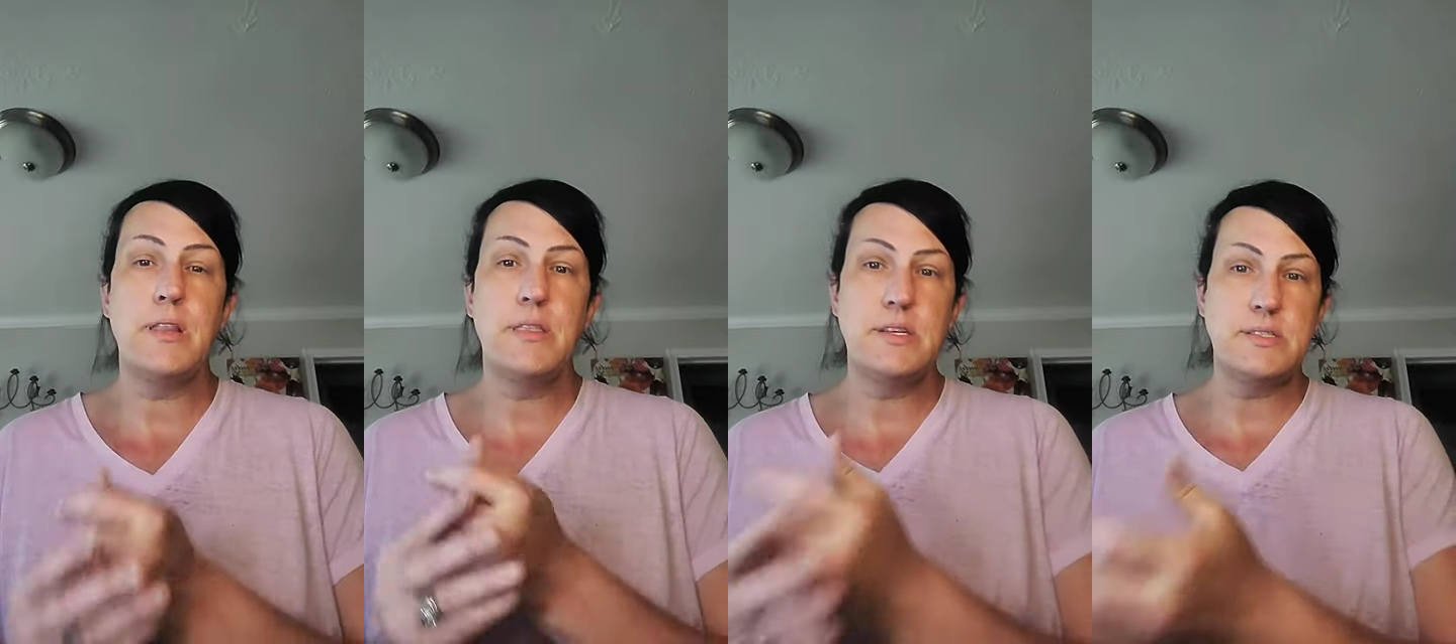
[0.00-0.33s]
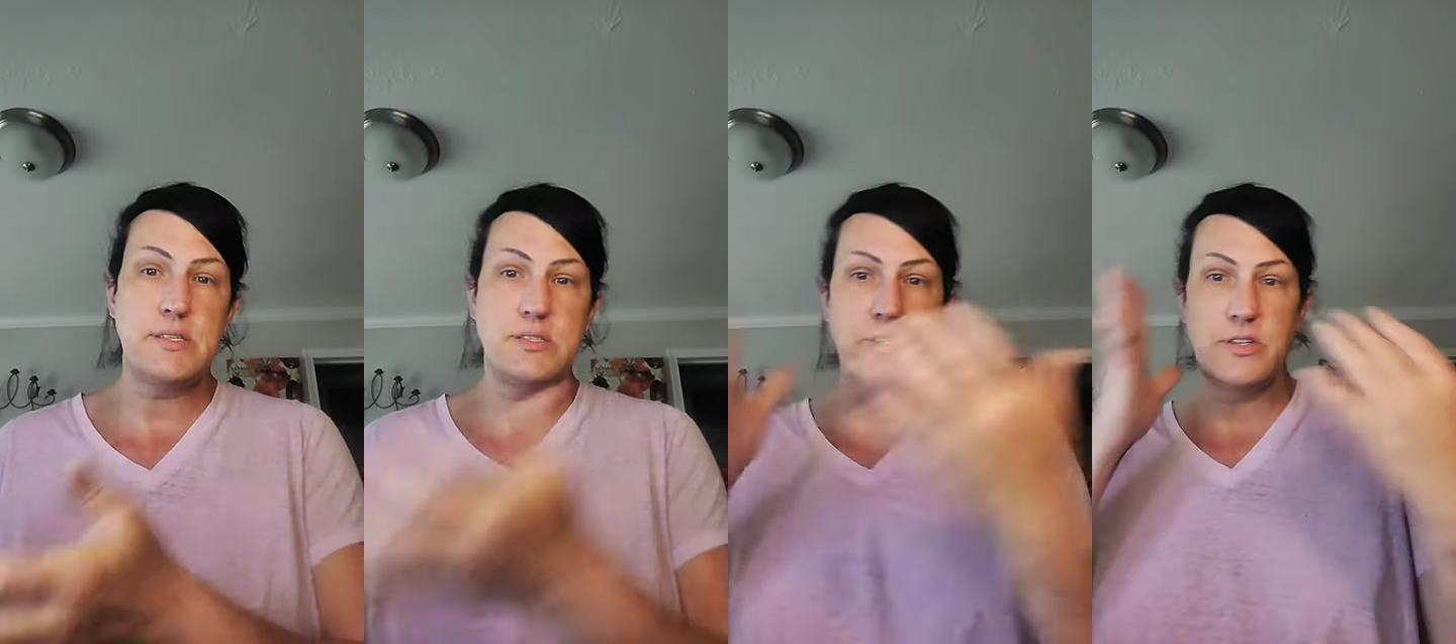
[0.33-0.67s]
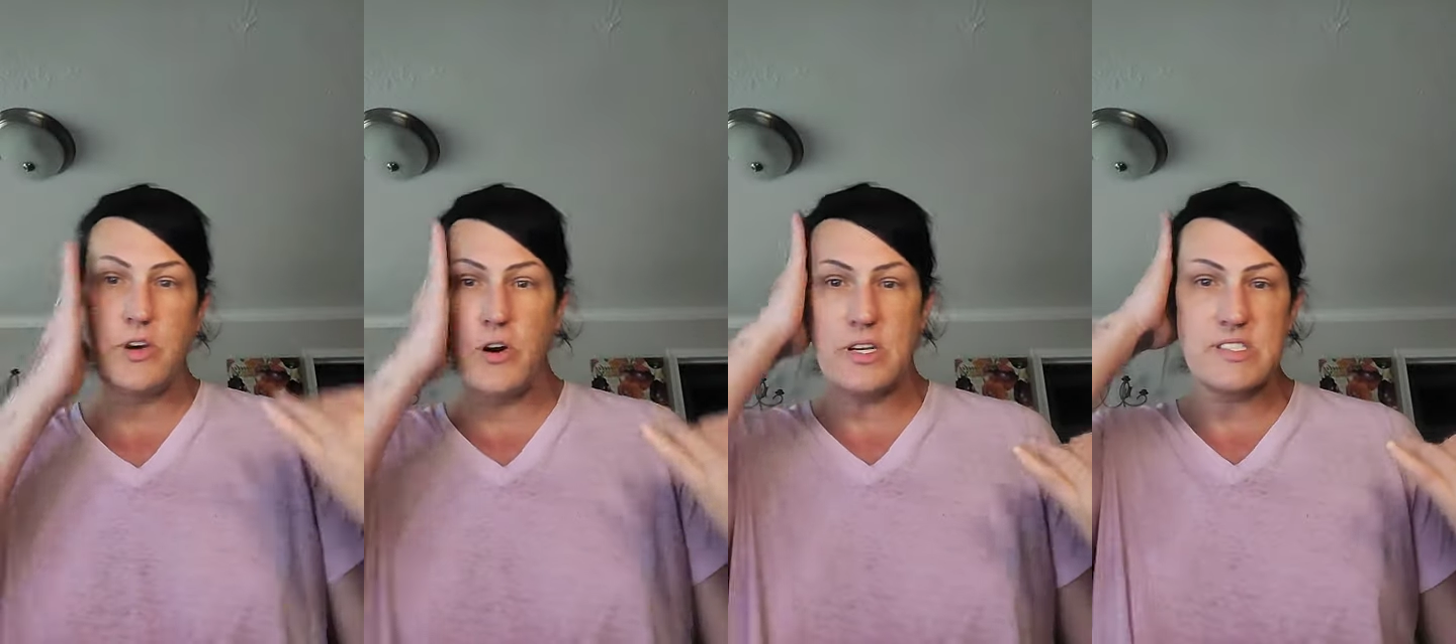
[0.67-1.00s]
and this is the
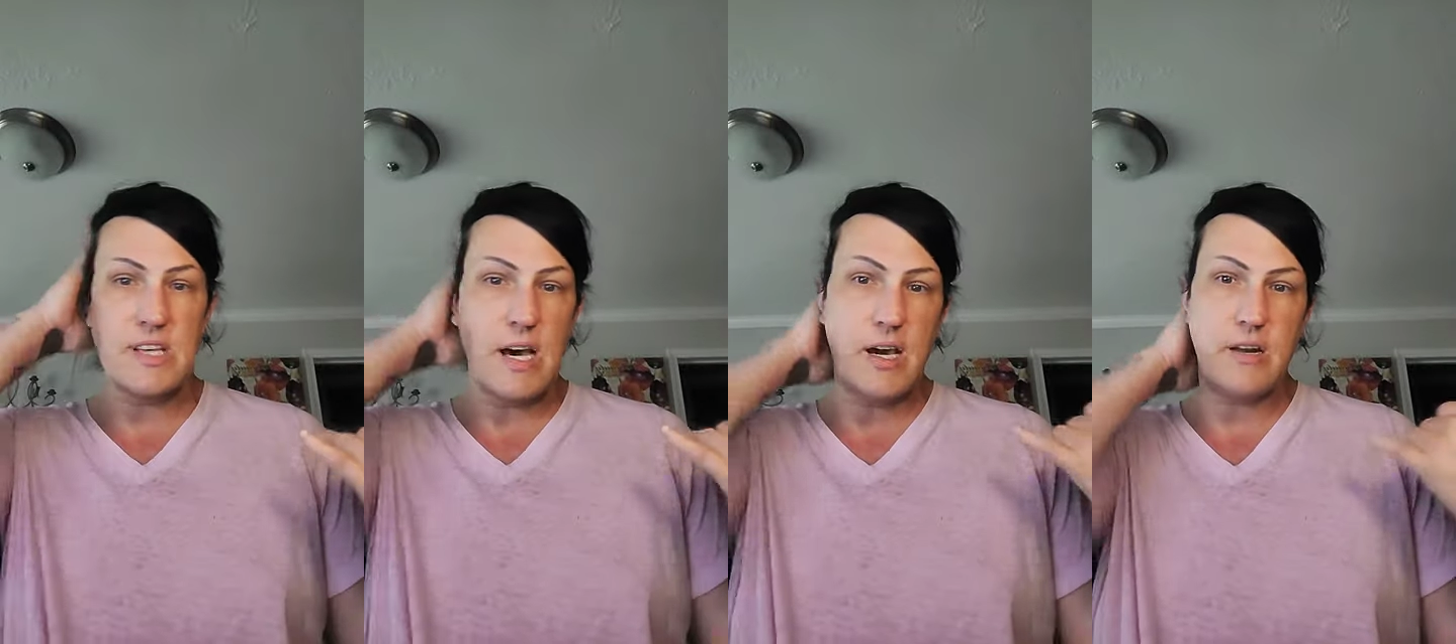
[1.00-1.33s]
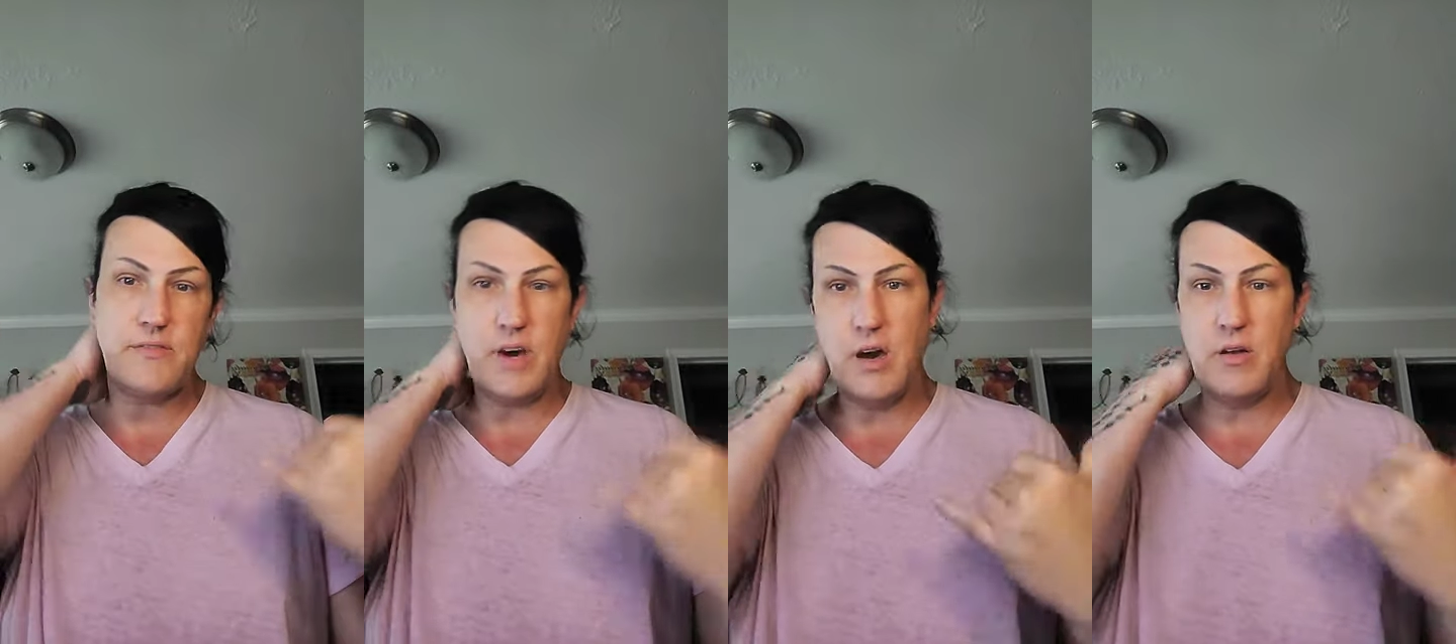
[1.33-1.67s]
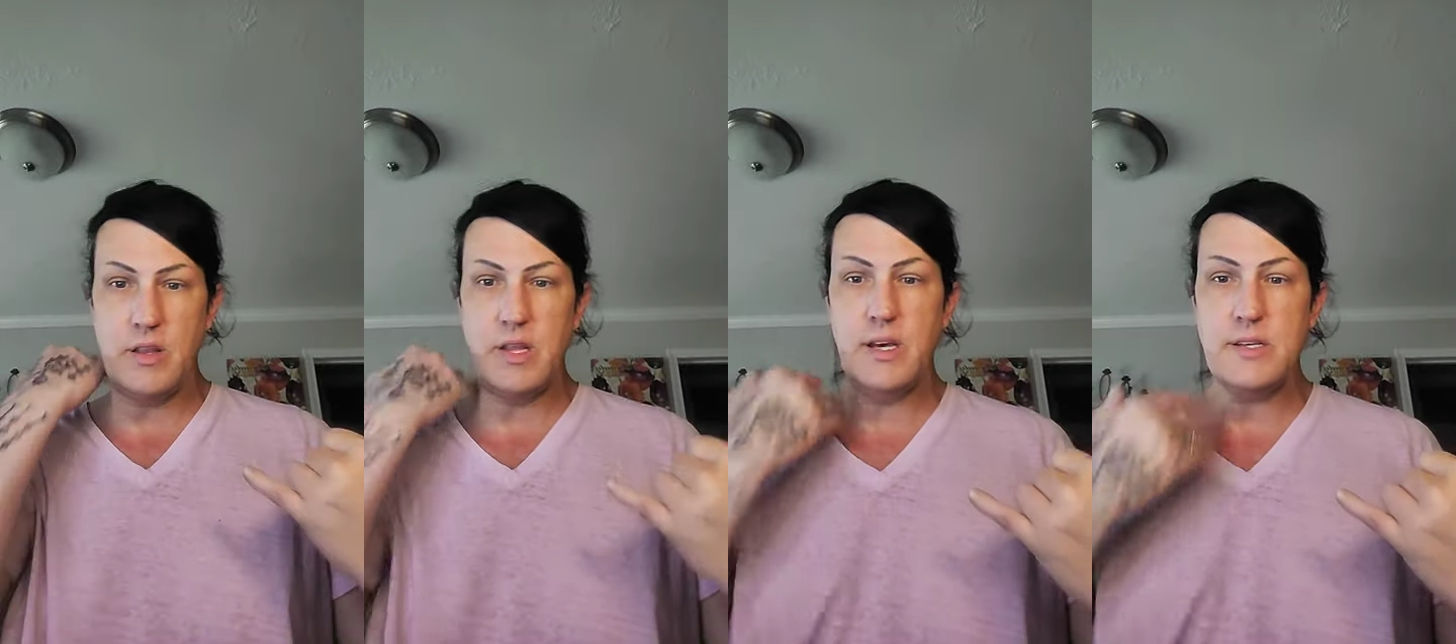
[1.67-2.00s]
dark side of
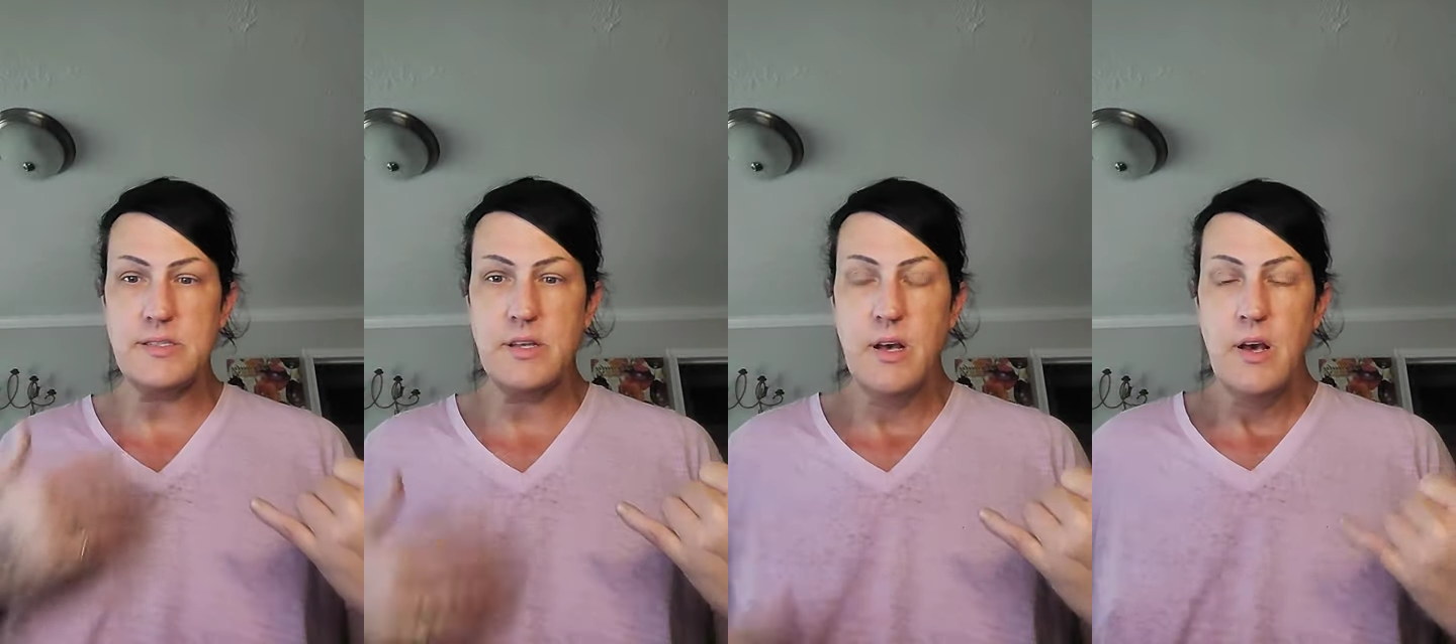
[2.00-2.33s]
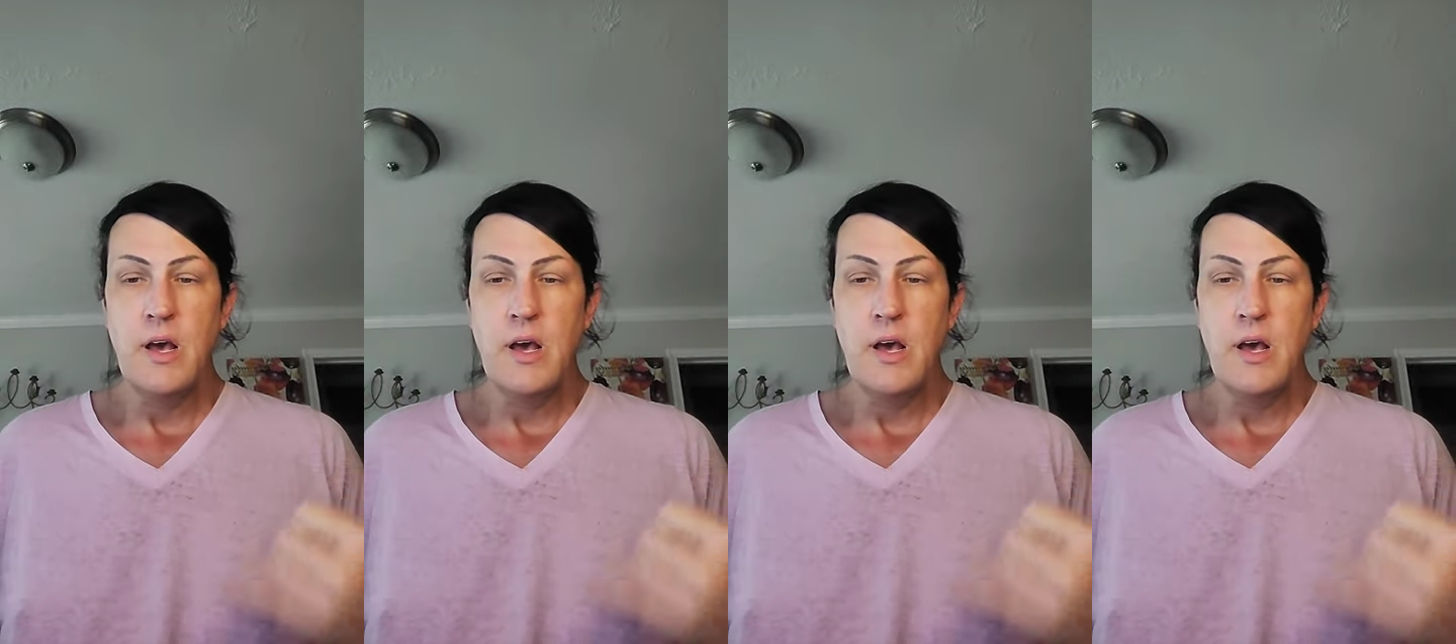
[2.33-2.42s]
all of this.